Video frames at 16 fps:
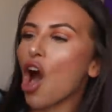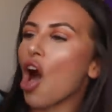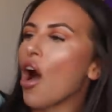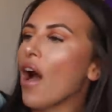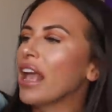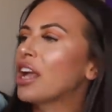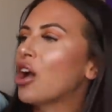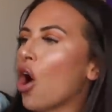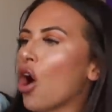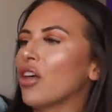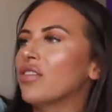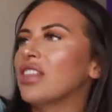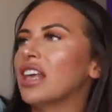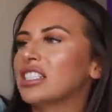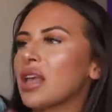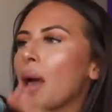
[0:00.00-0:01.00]
I
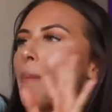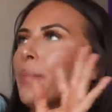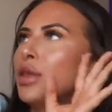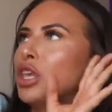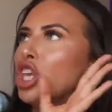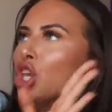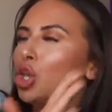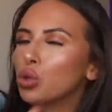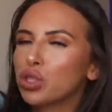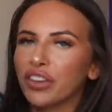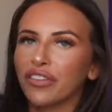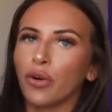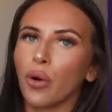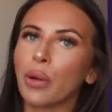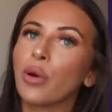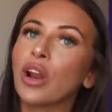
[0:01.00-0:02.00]
got this
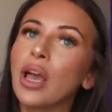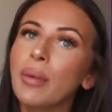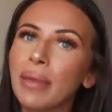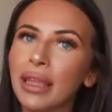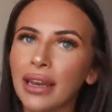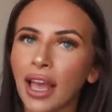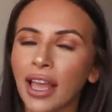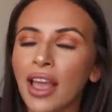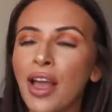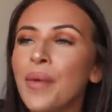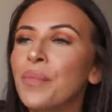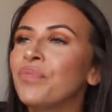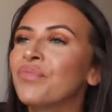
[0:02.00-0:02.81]
beautiful, and when I mean like,